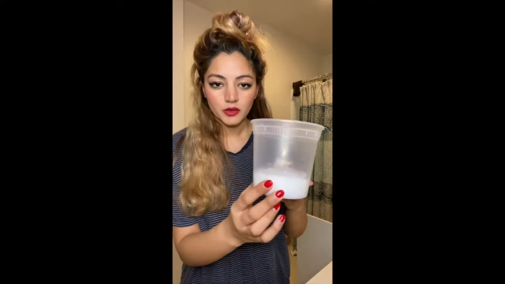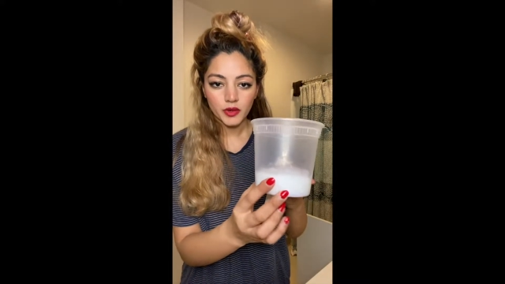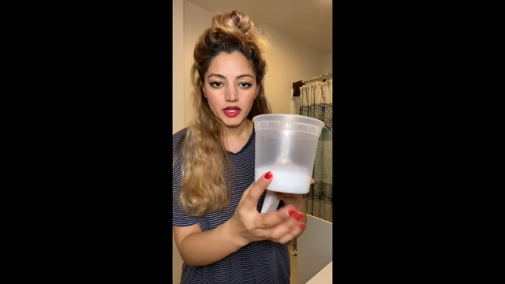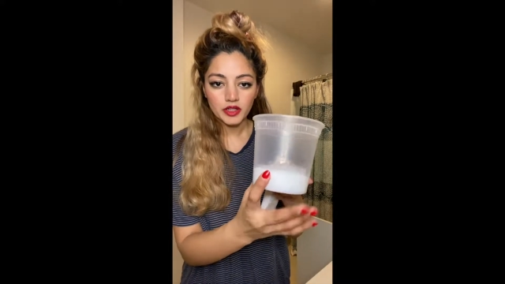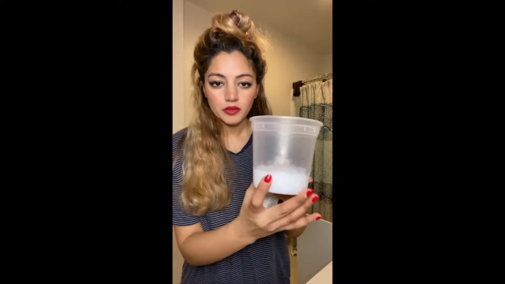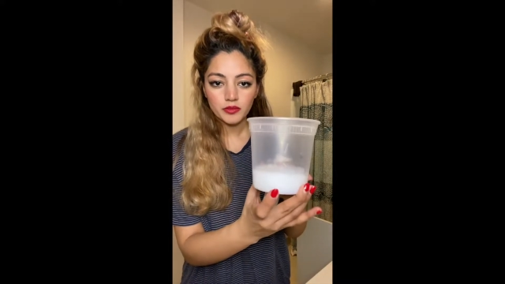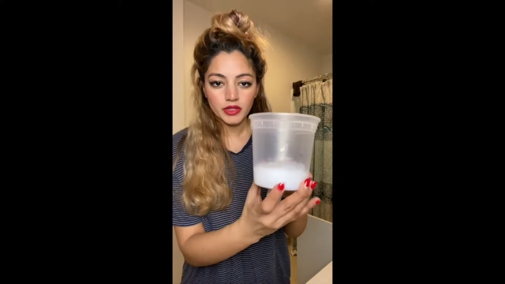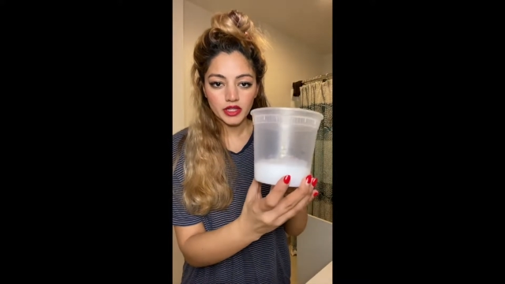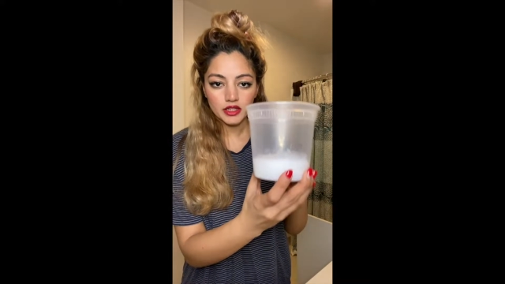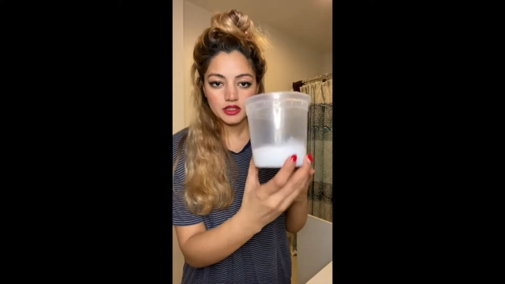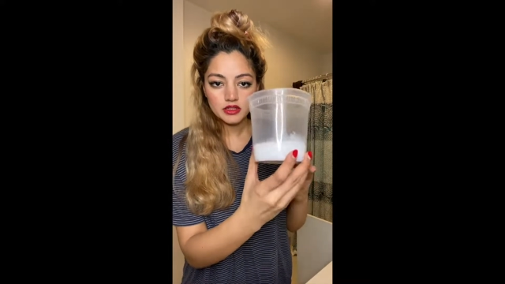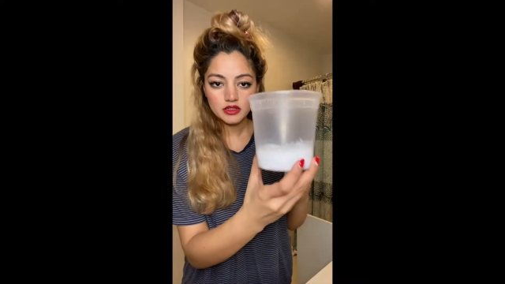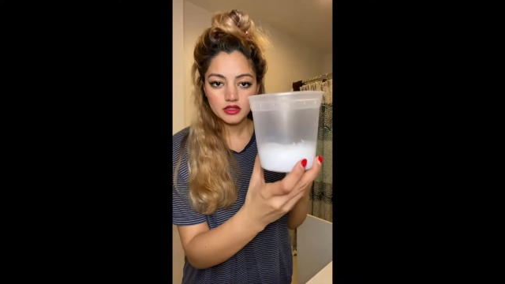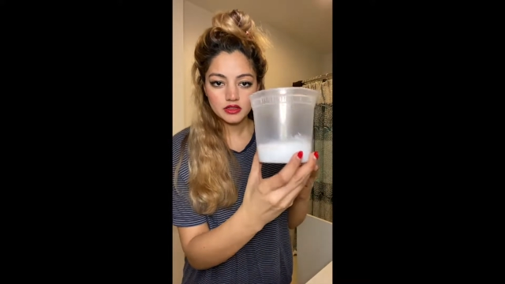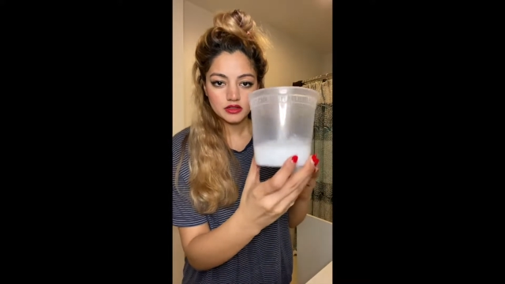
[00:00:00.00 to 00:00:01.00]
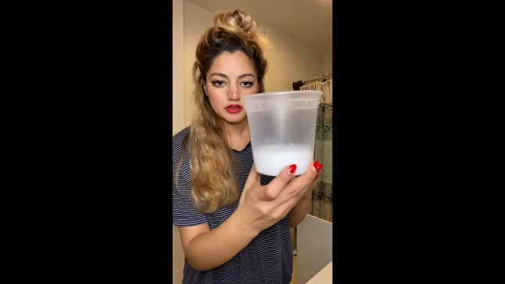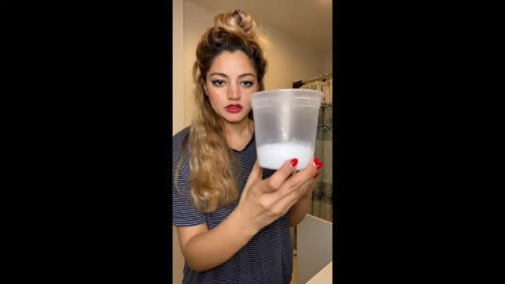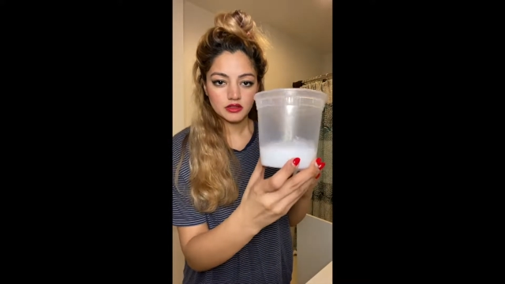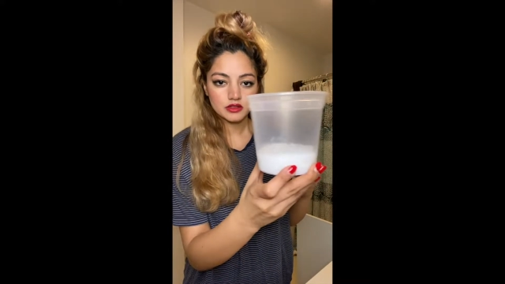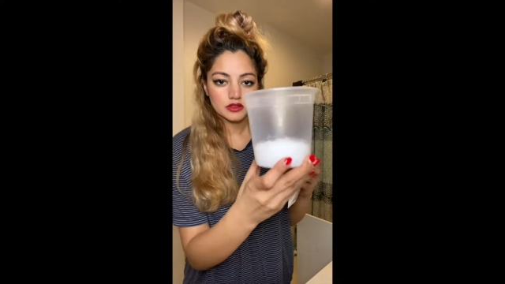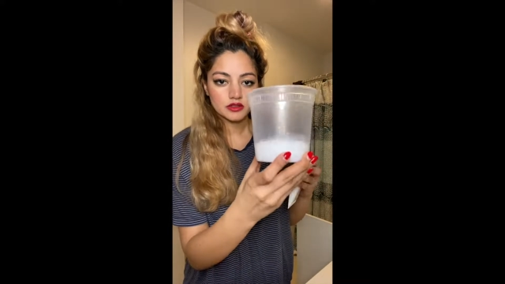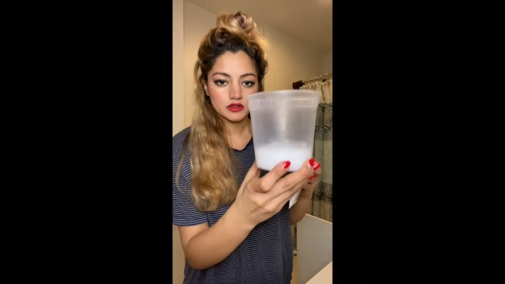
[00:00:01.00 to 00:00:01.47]
quite a bit,
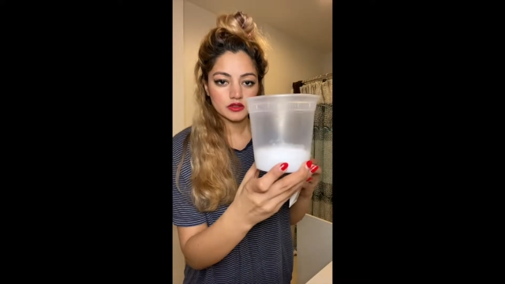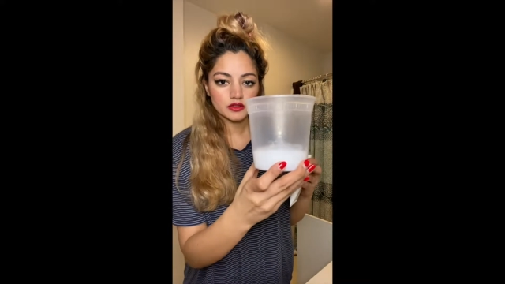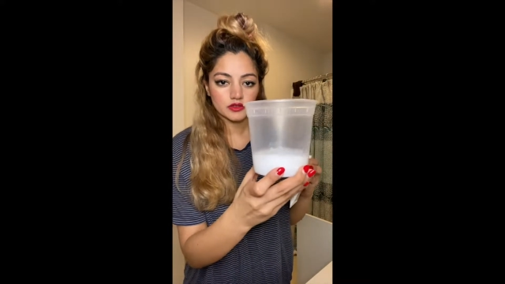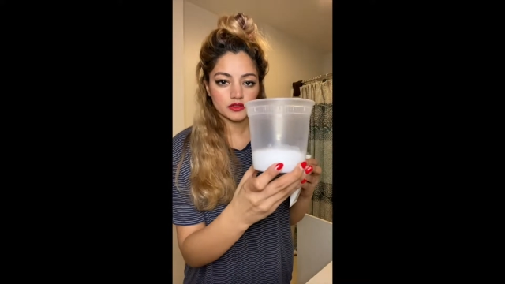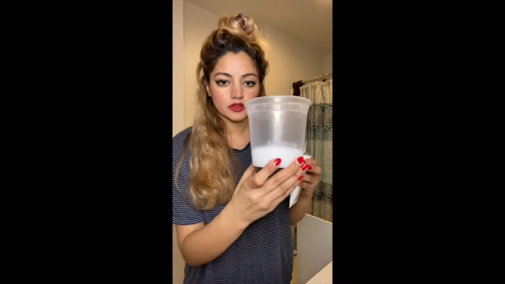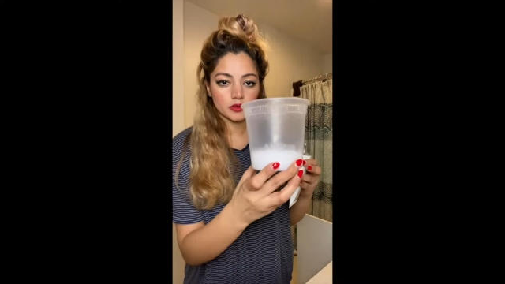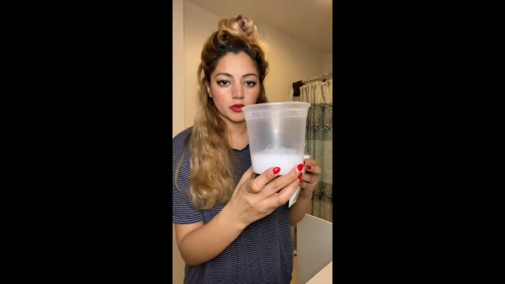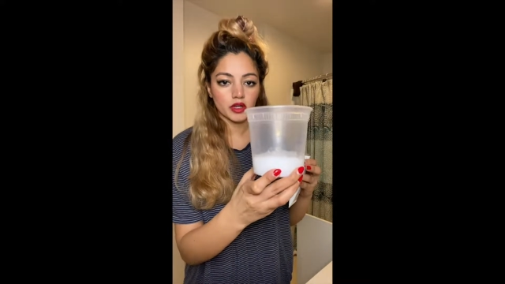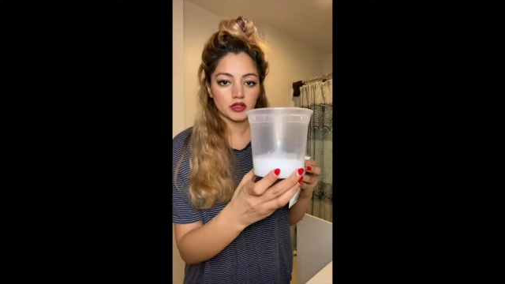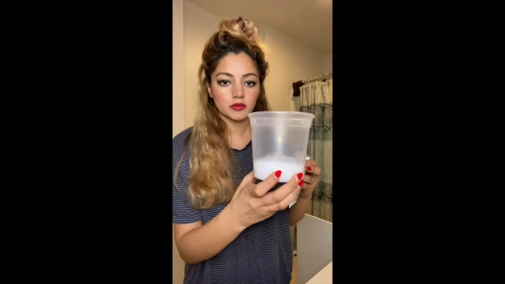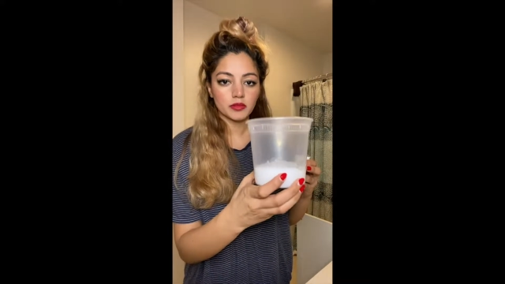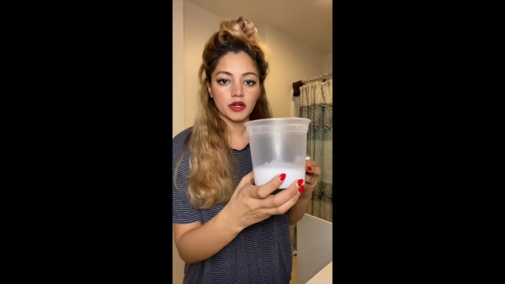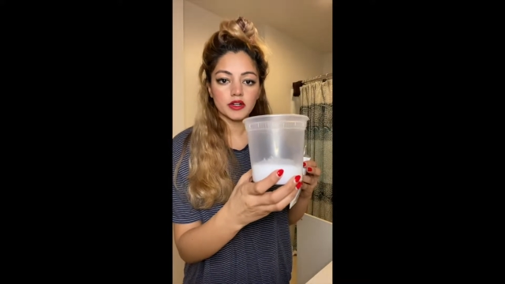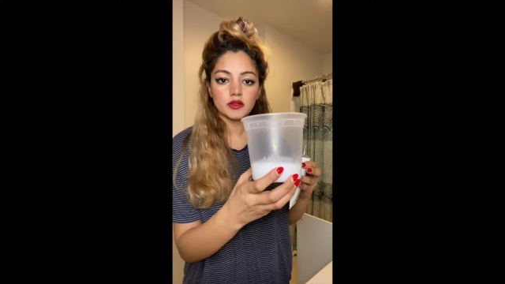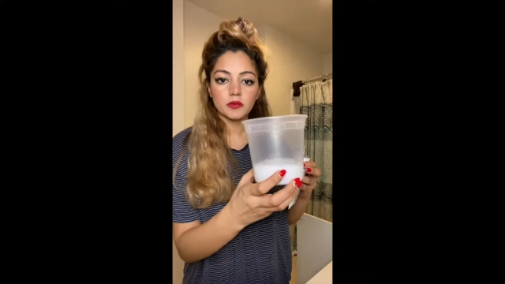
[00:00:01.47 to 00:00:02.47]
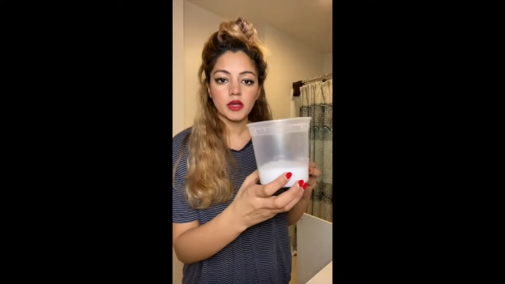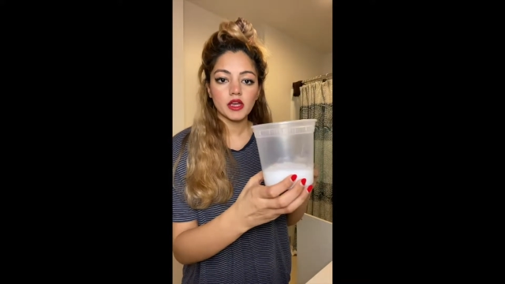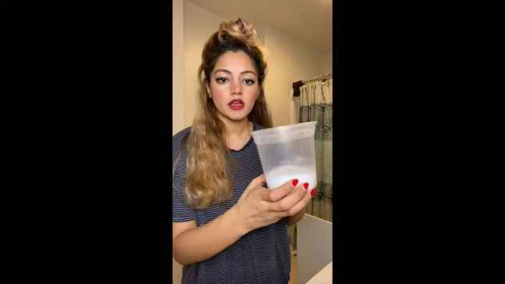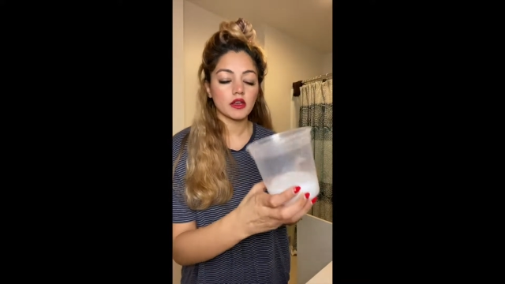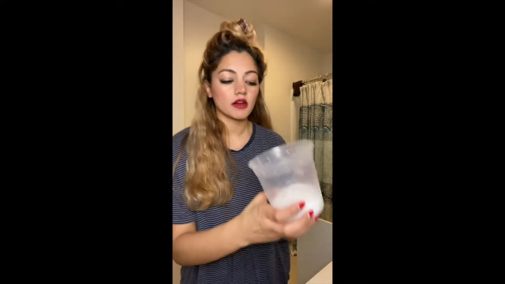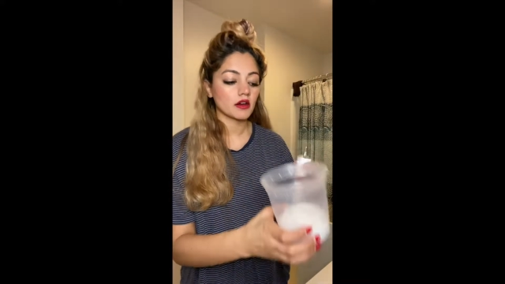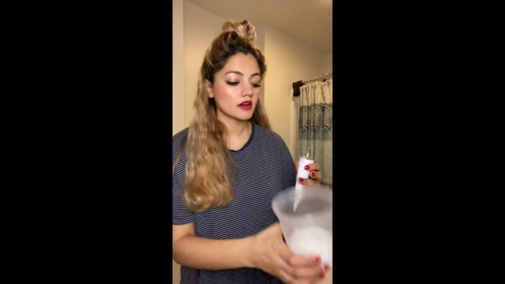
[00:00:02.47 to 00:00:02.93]
for the bottom part of my
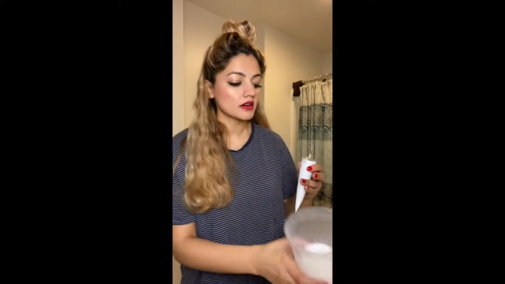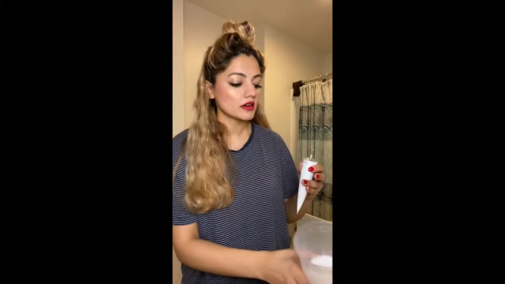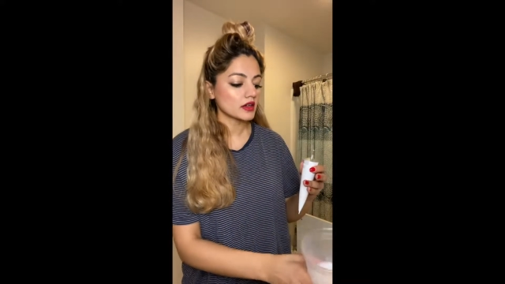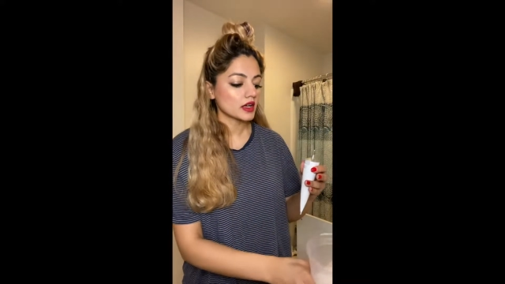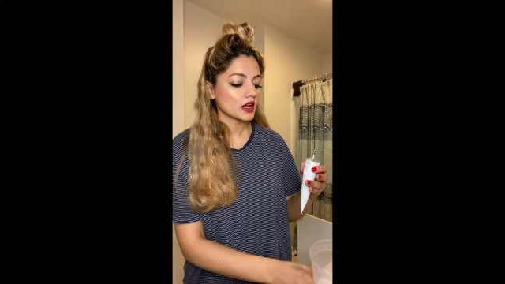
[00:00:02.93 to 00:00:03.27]
hair,